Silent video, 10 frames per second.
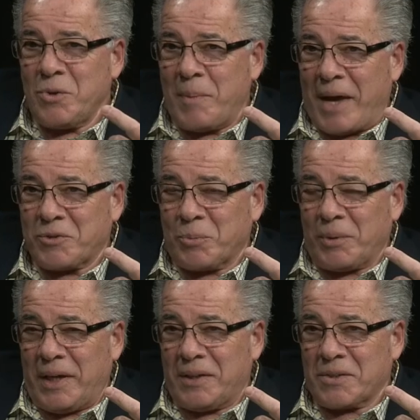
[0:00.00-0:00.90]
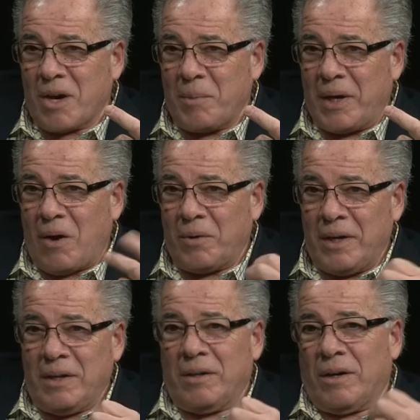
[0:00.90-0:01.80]
master plan that's coming out,
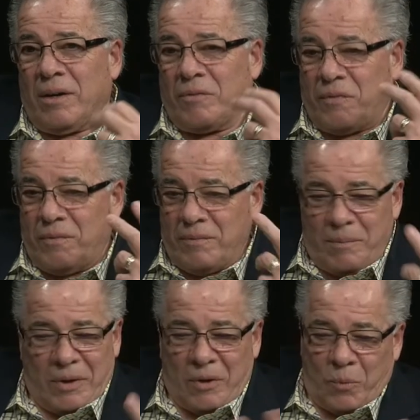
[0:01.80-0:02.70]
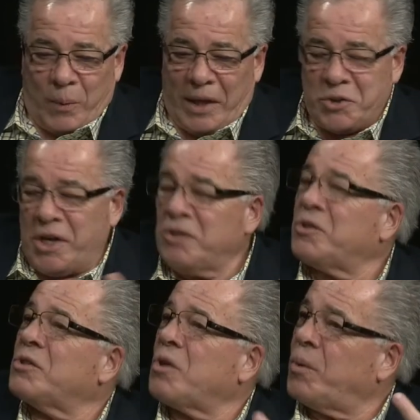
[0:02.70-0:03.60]
uh, you know, they changed
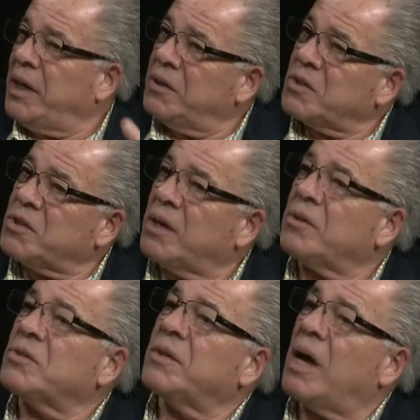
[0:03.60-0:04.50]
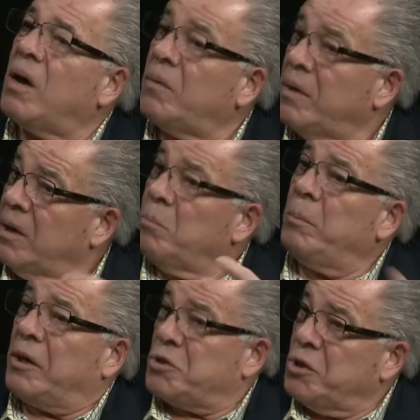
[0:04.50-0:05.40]
the zoning in the center, so now
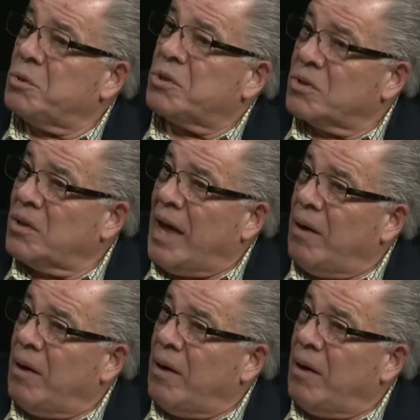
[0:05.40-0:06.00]
mixed use is allowed.